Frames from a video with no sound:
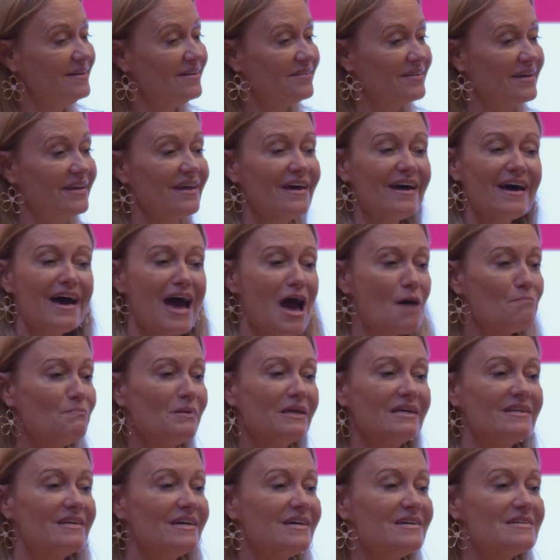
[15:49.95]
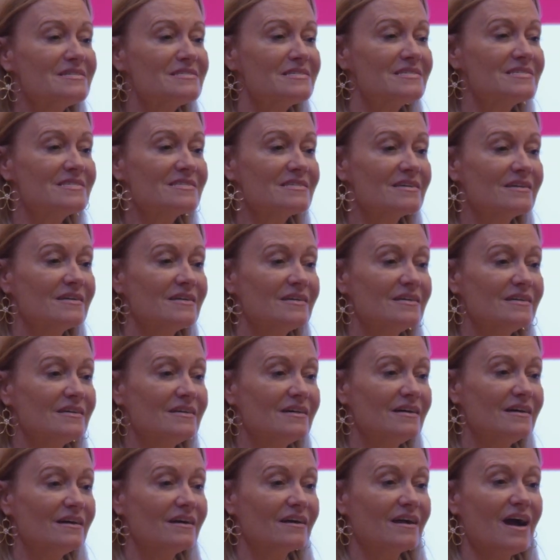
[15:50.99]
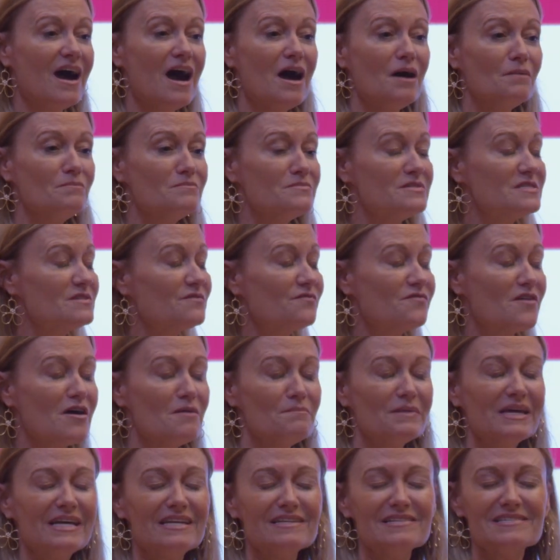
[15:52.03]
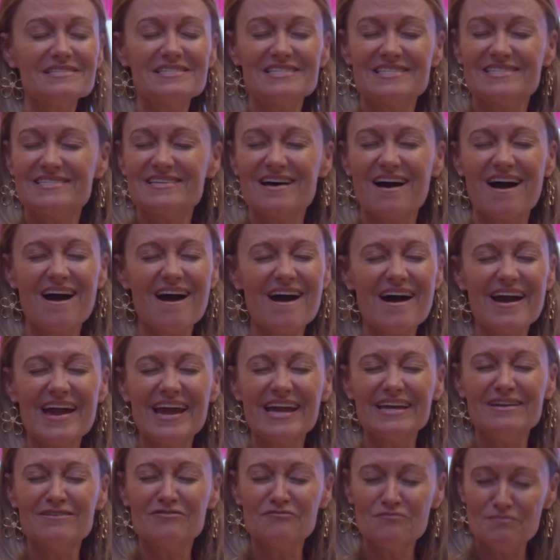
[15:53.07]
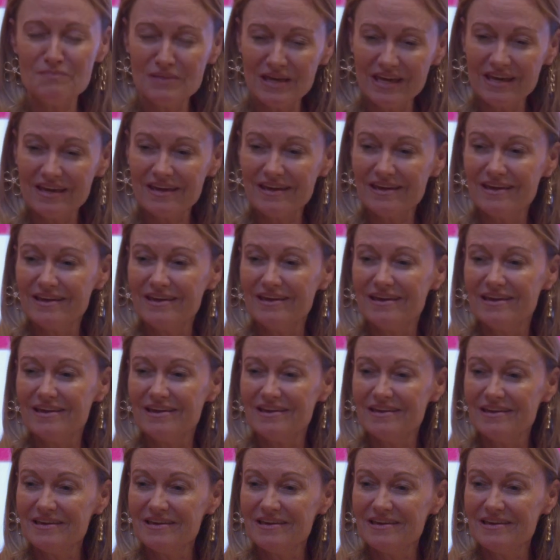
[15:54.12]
that happiness comes from inside of me.